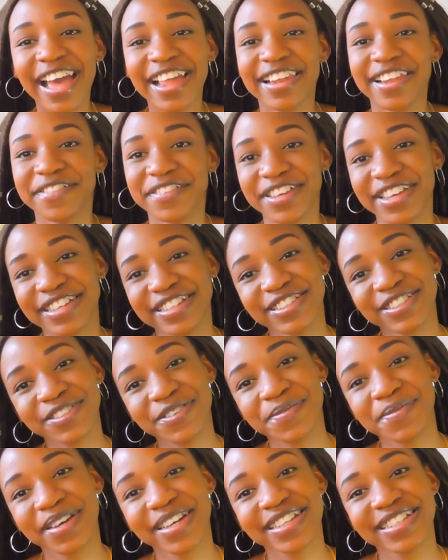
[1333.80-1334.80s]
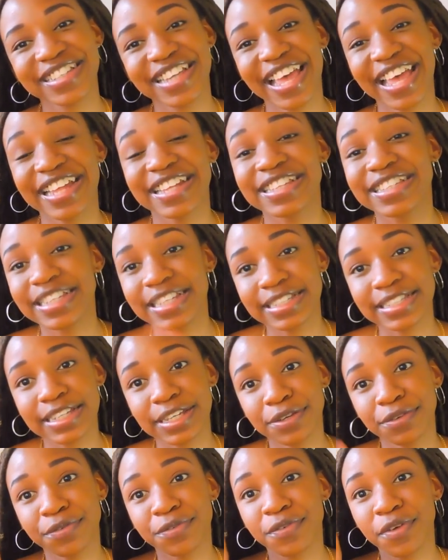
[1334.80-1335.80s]
Love you guys so much, and stay
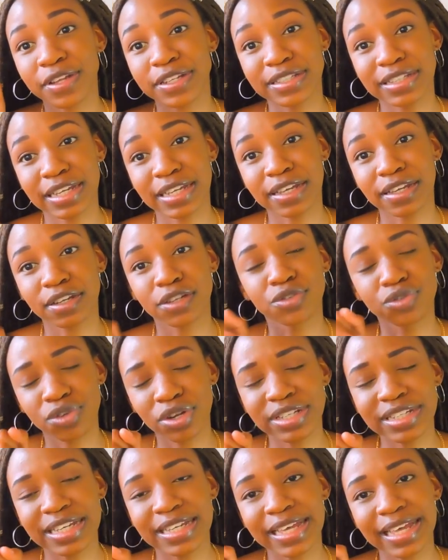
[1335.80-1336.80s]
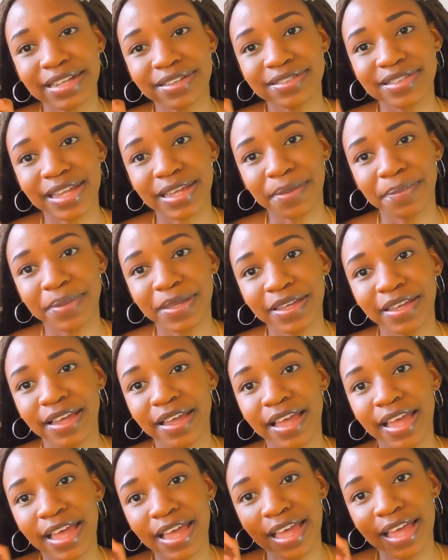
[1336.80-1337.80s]
safe. Do not take L's like me
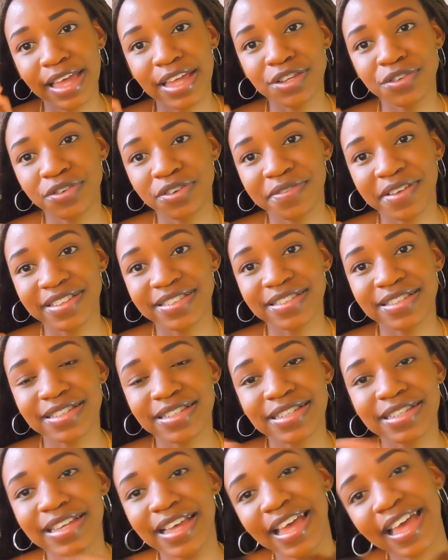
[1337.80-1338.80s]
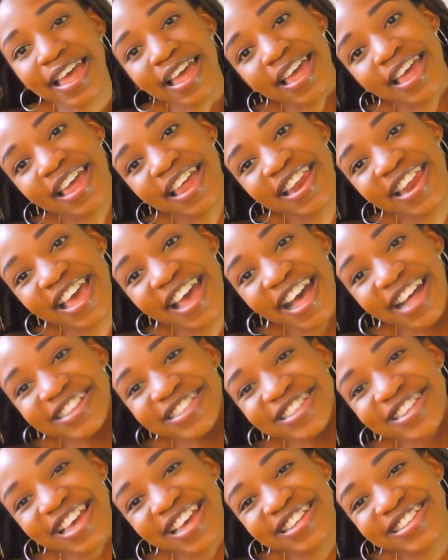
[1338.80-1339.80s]
in university, and I'll
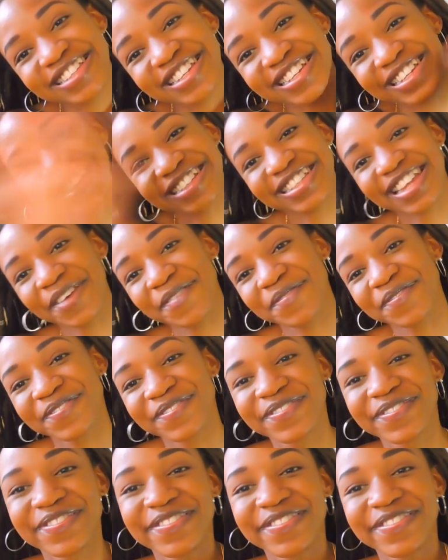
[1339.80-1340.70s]
see you guys next time.